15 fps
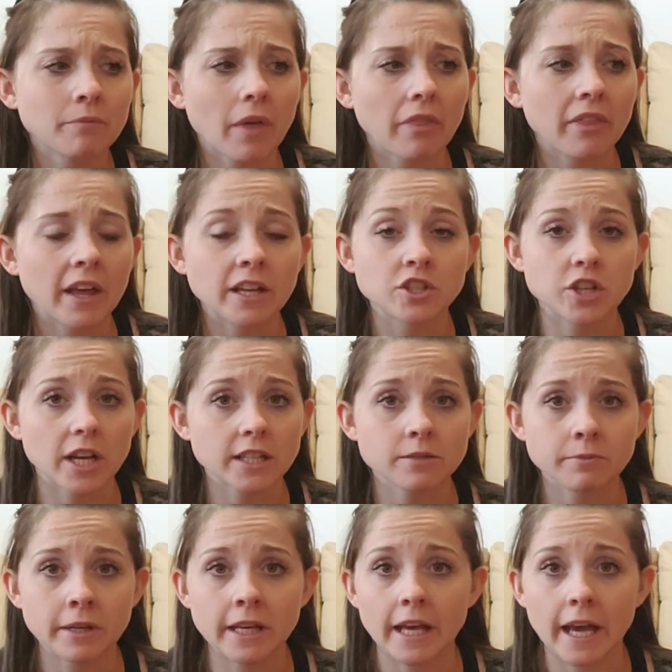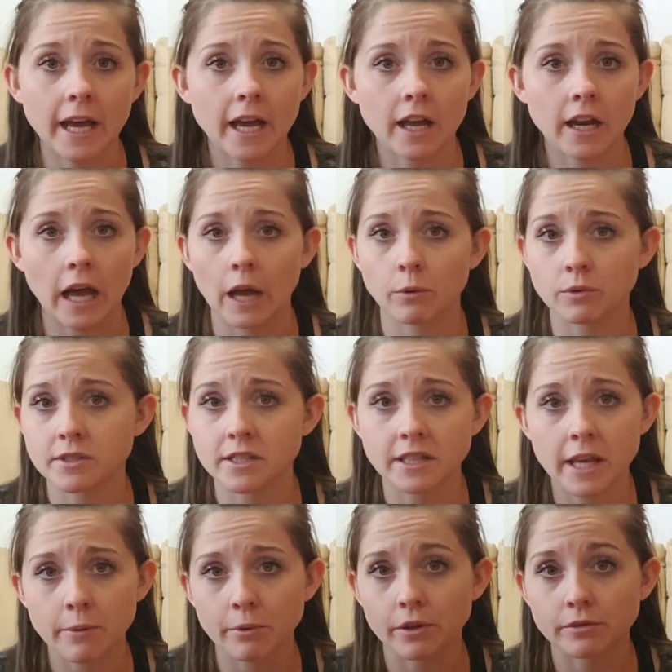they checked me and I was in
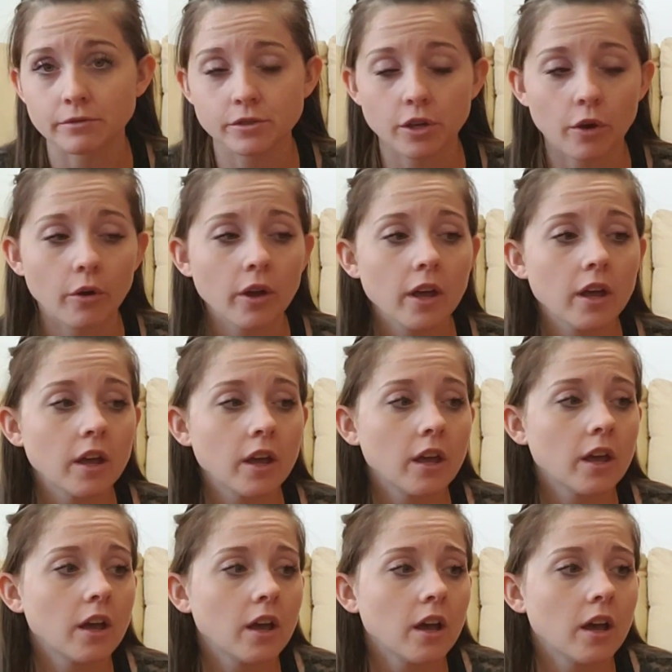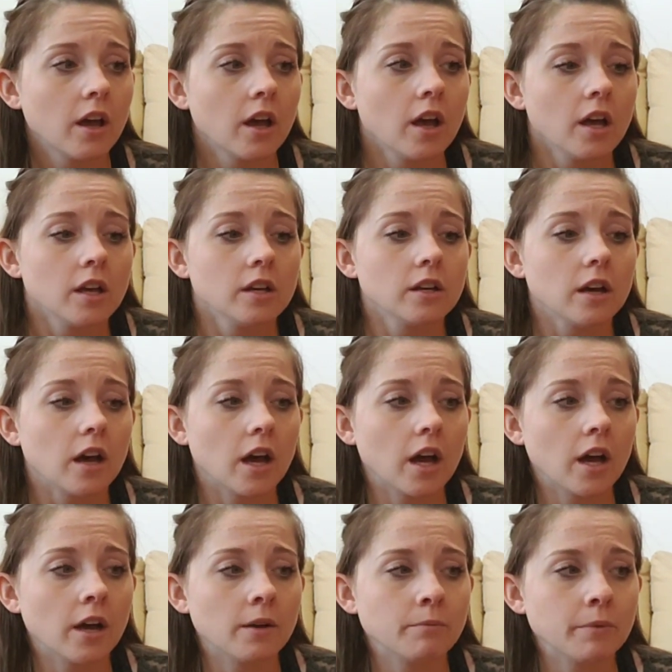labor. So
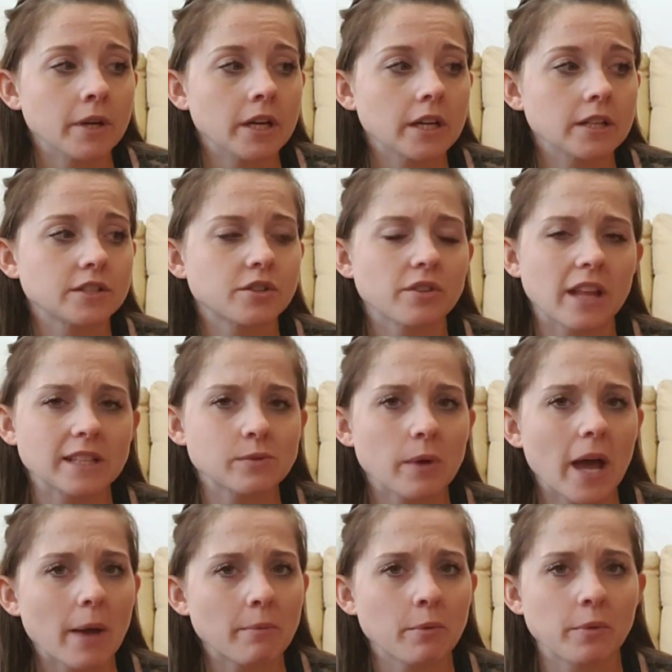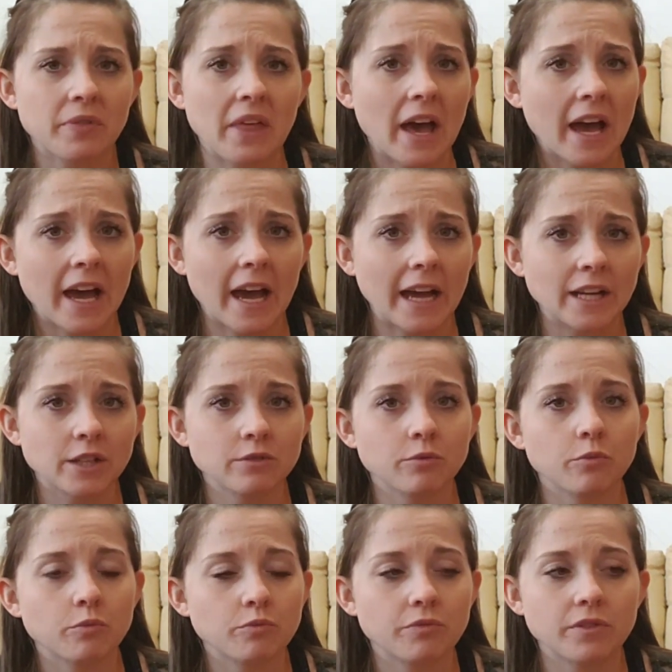that's what happened with that.
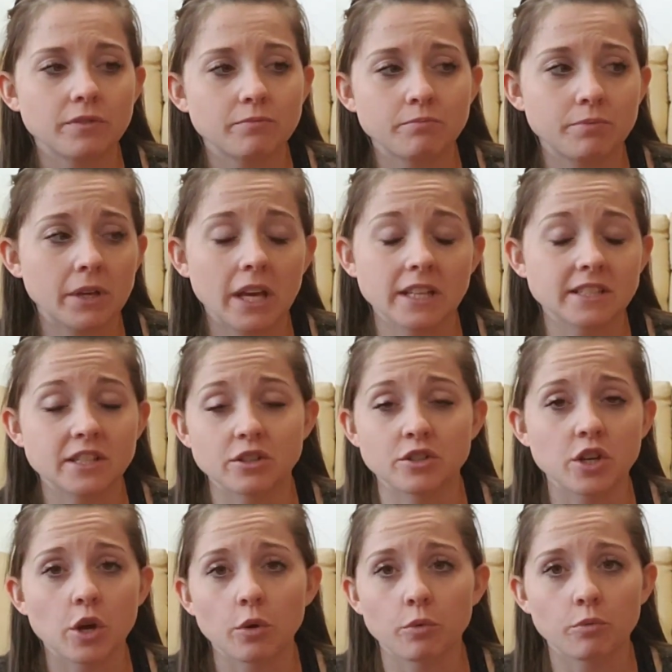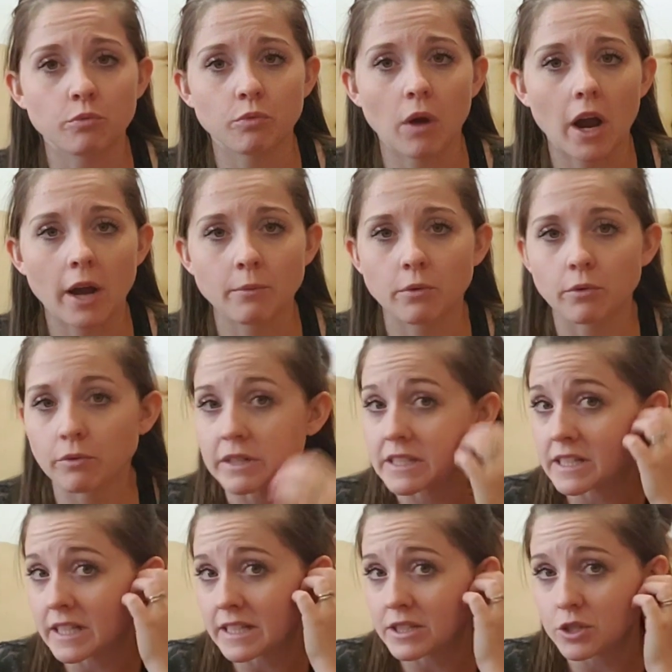Because there's no rhyme or
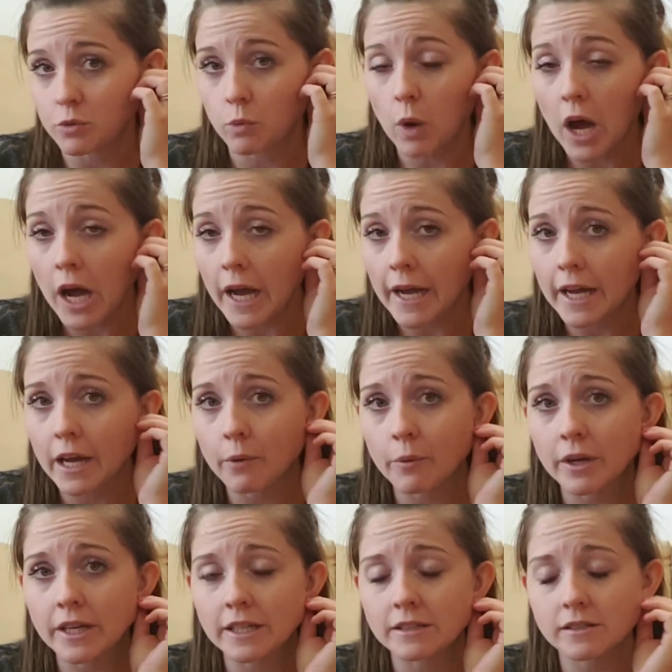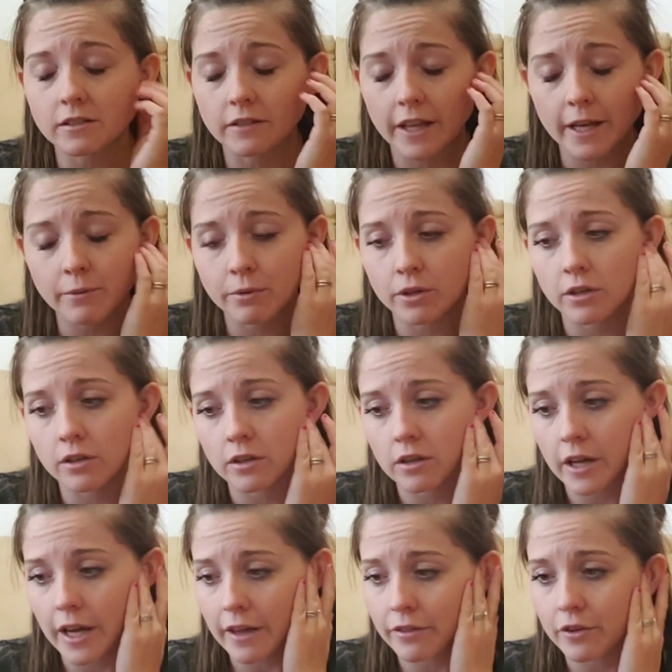reason as to why I went into labor
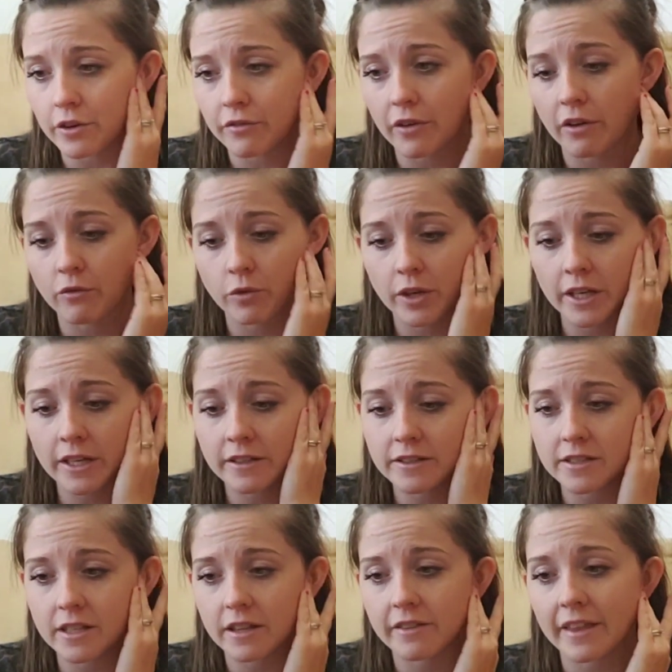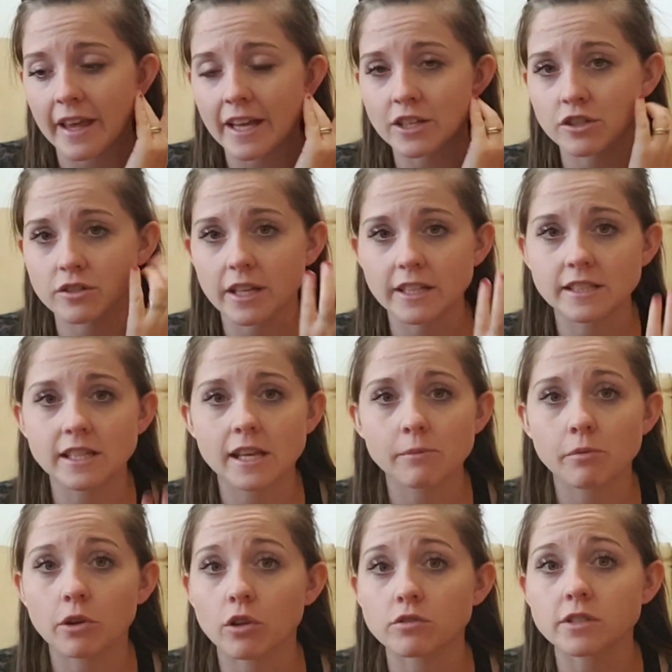at 35 weeks. They just like to
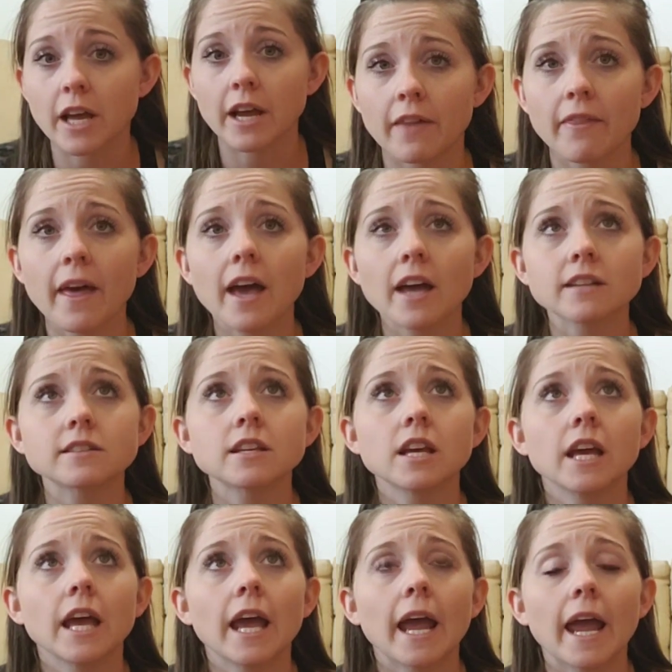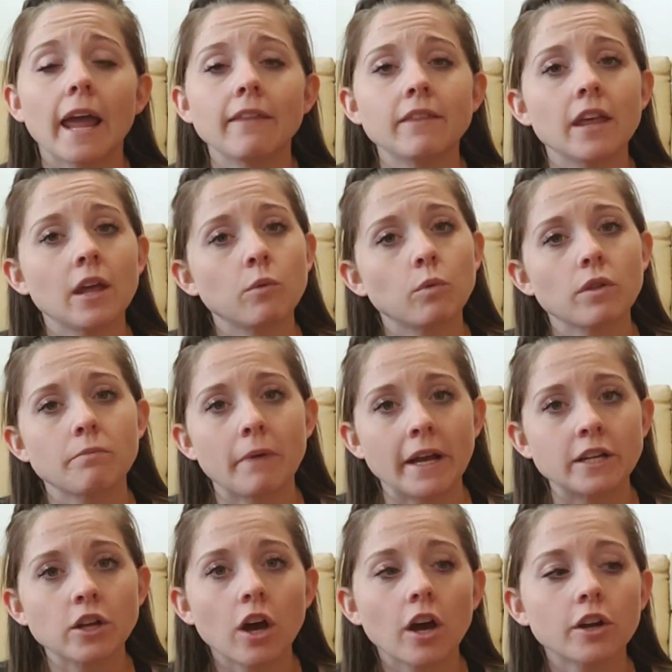keep a close on that. And then with my
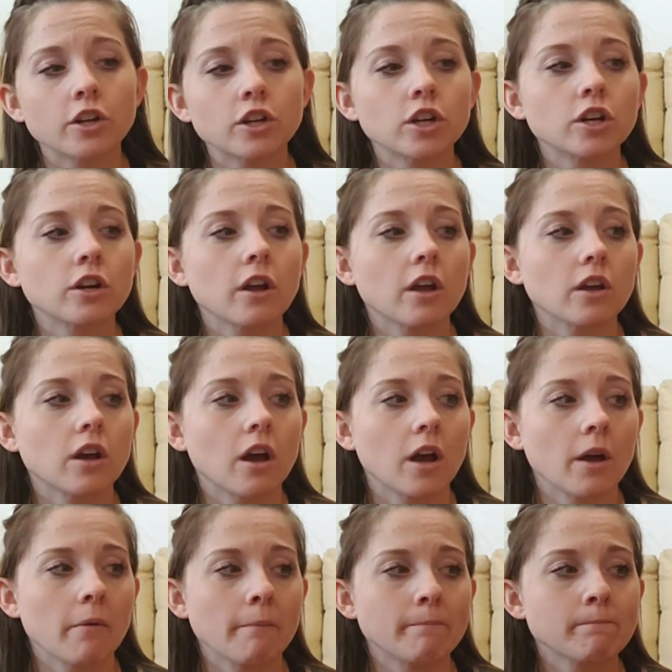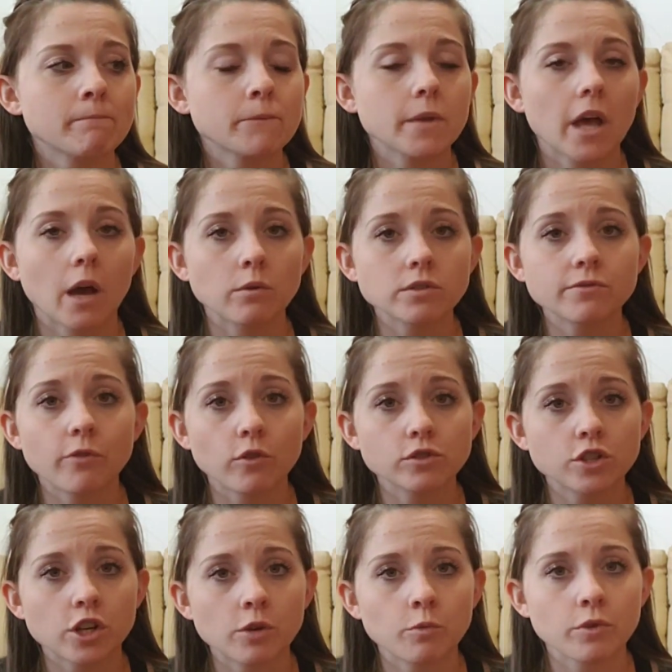daughter, I was full
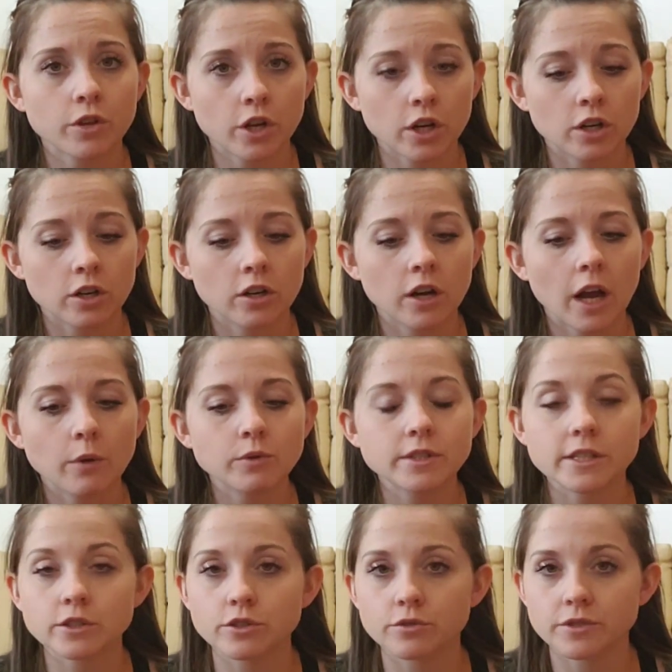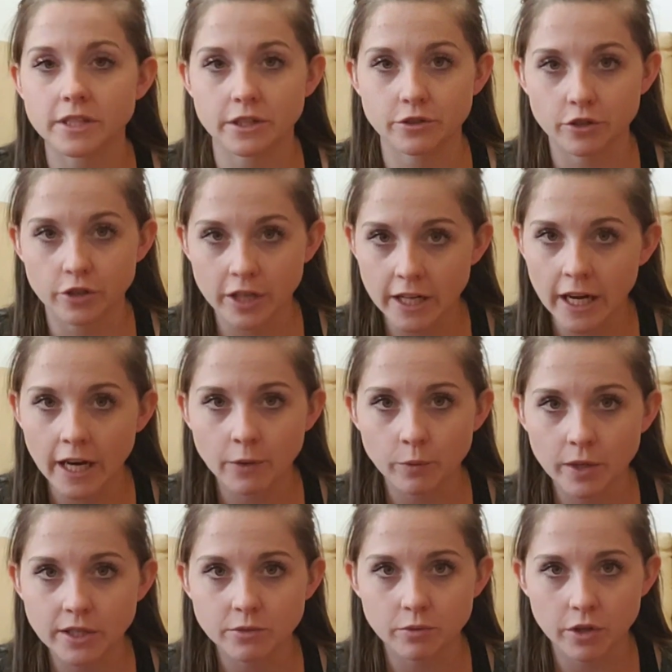term with her. I was induced at 39
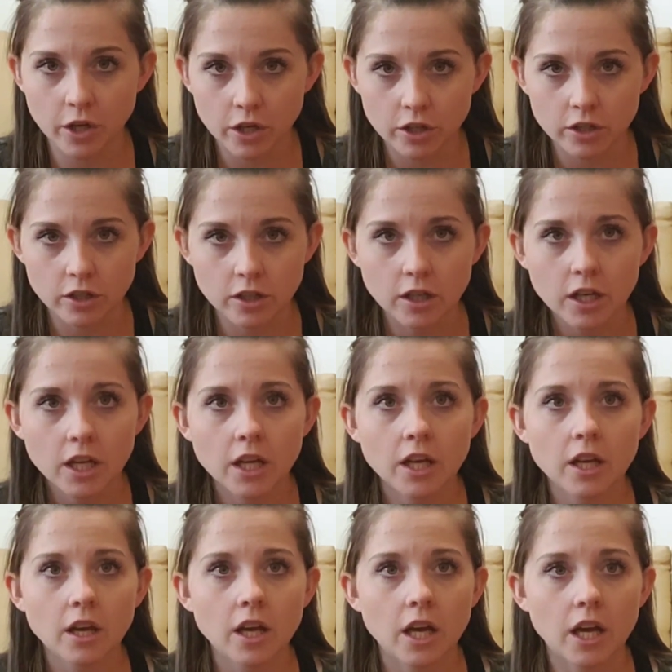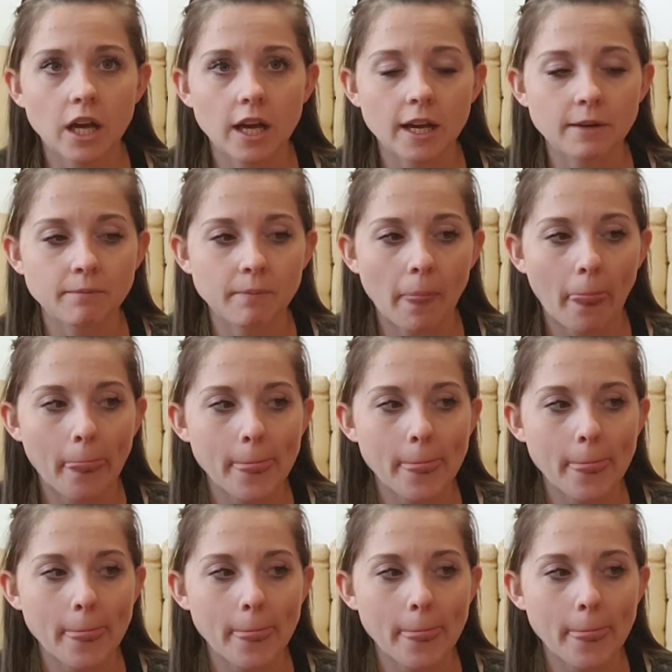weeks with her. And